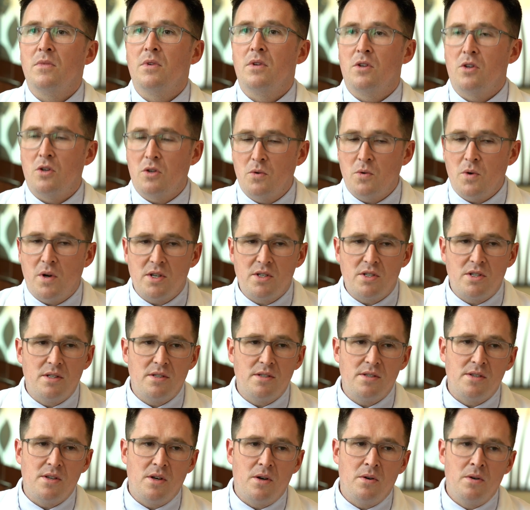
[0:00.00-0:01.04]
Good question.
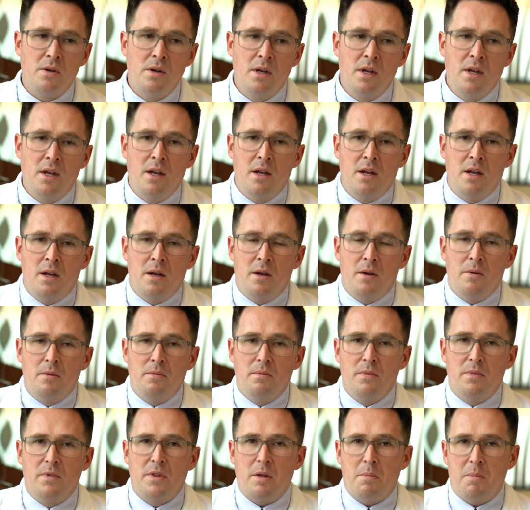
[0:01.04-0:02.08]
So
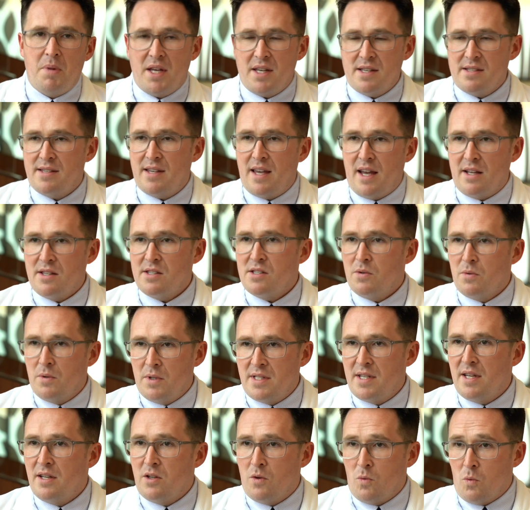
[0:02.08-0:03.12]
the biggest cancer we
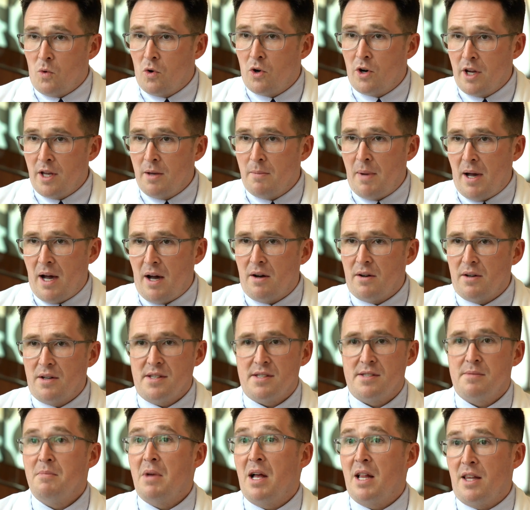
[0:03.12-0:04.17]
tend to worry about
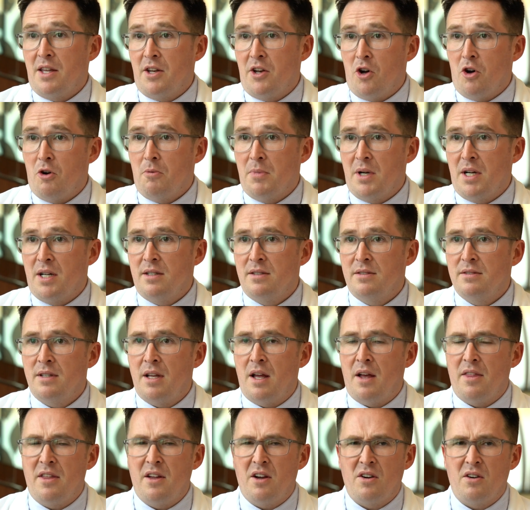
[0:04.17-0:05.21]
is melanoma.
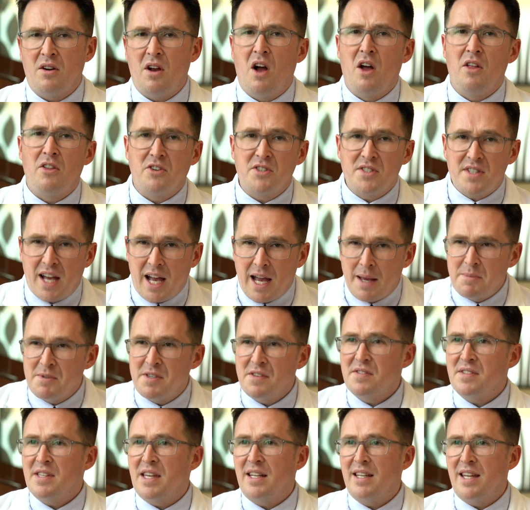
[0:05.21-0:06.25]
Now there are other types
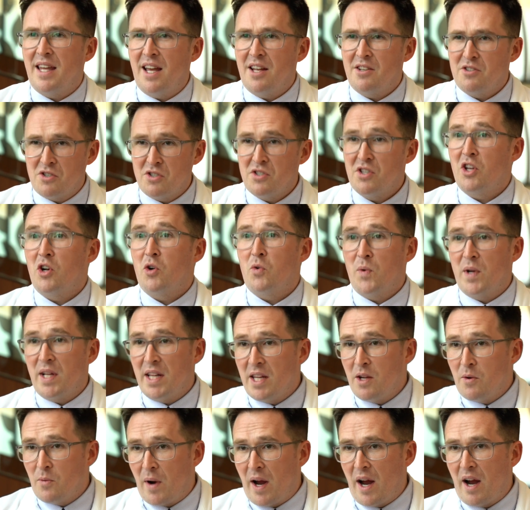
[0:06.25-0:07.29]
of skin cancers that are
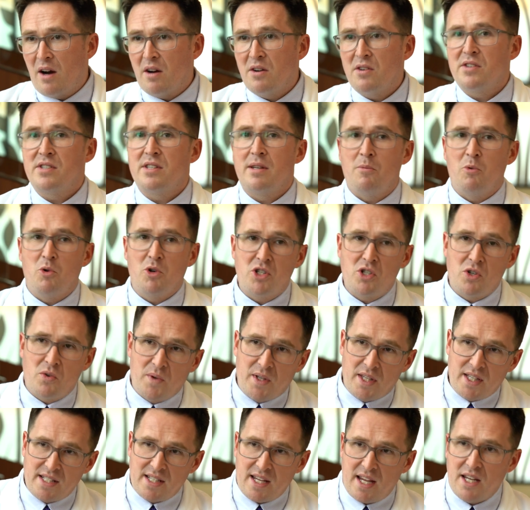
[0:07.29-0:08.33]
really rare, some of which are
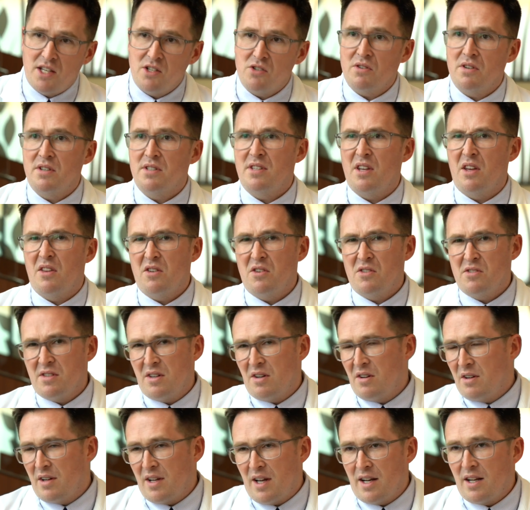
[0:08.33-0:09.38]
really dangerous, others
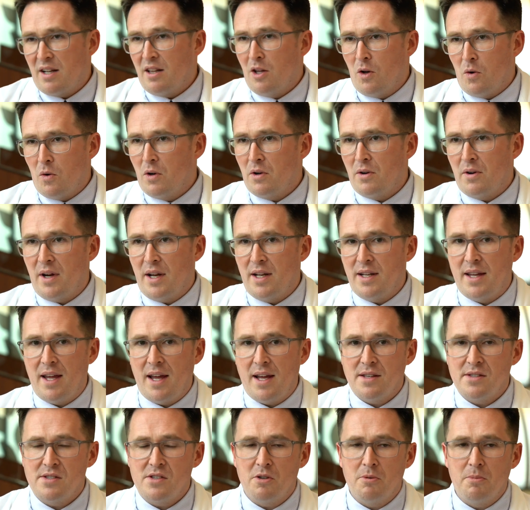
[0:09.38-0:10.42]
that are kind of lower grade
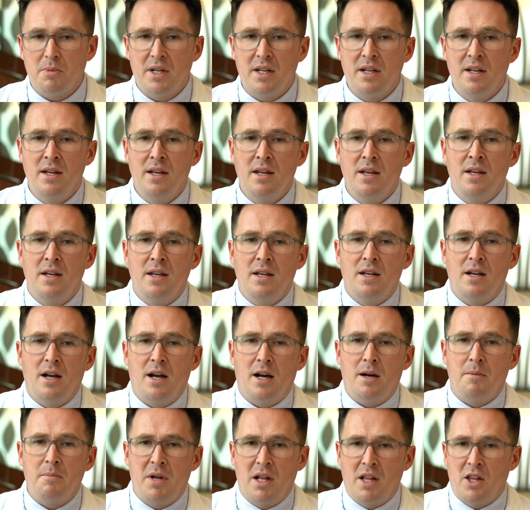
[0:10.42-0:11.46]
cancer, but
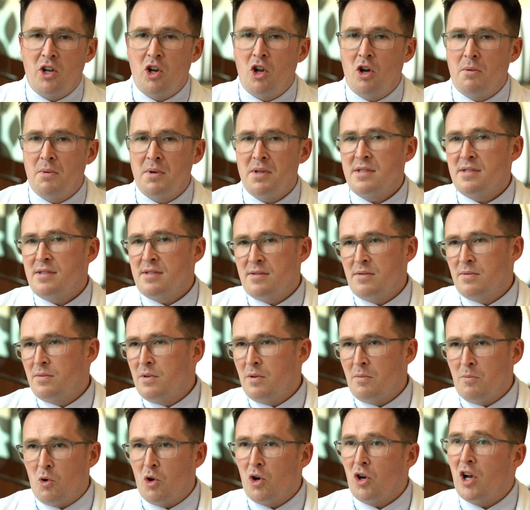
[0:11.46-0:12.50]
melanoma is
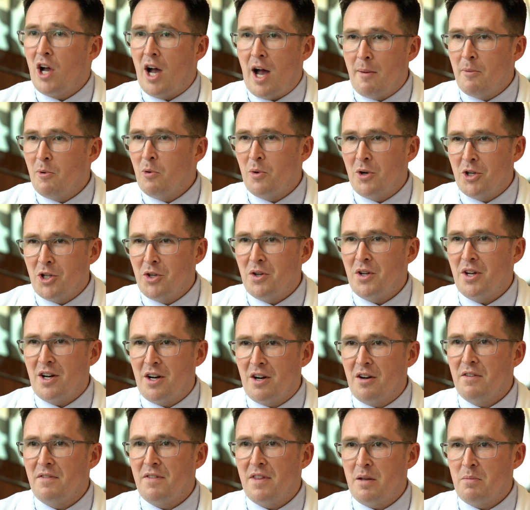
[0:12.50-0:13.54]
the more common one you
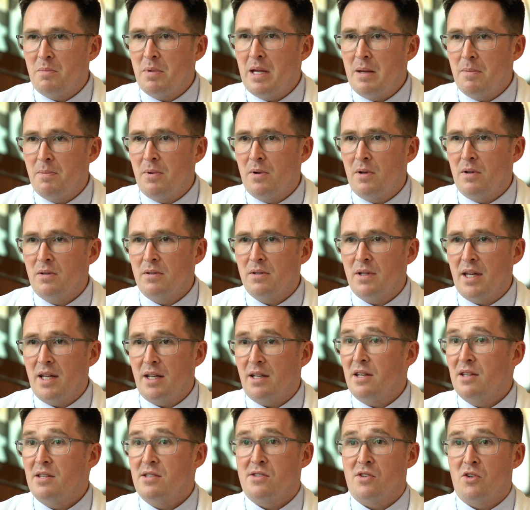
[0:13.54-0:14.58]
hear of that people
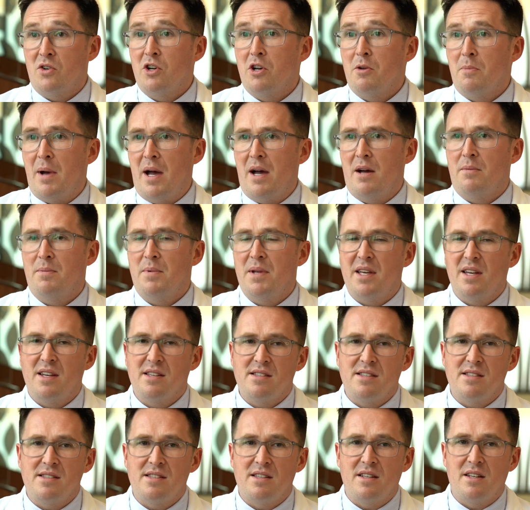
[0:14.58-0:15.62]
get concerned about
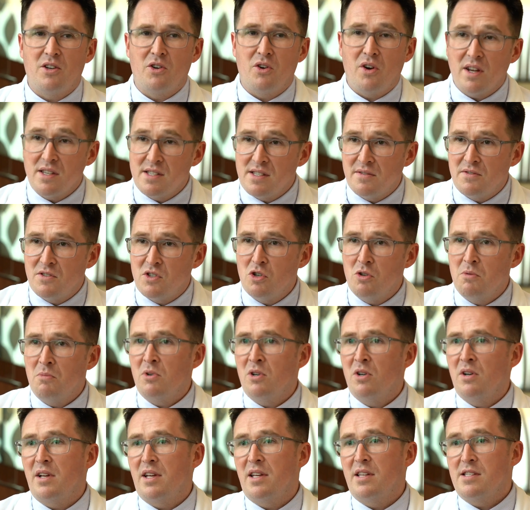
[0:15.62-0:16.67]
because it's an aggressive
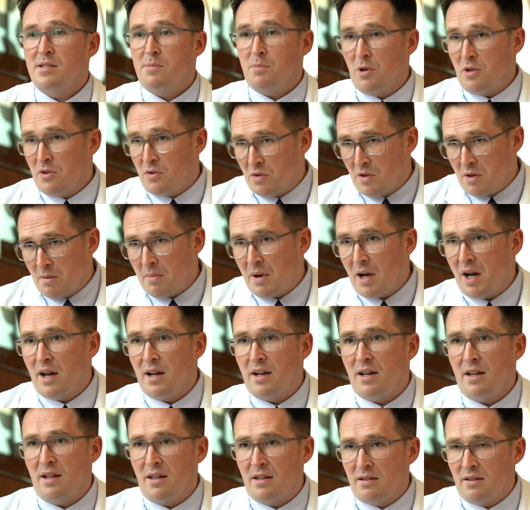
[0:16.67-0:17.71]
tumor, it can spread through the
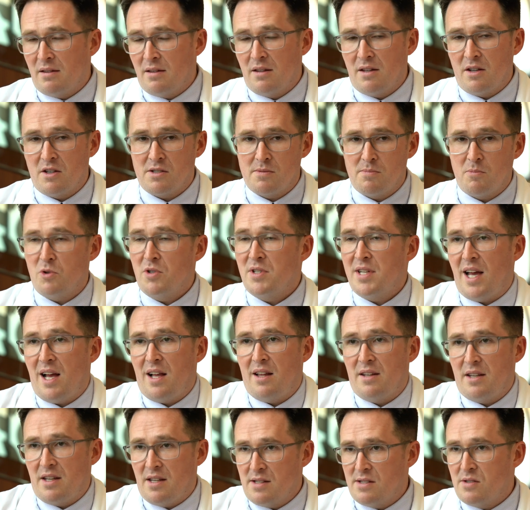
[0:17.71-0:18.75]
body, and there's
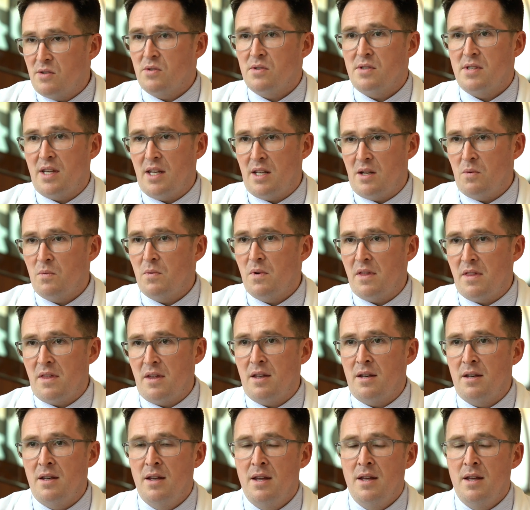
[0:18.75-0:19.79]
mortality associated with it.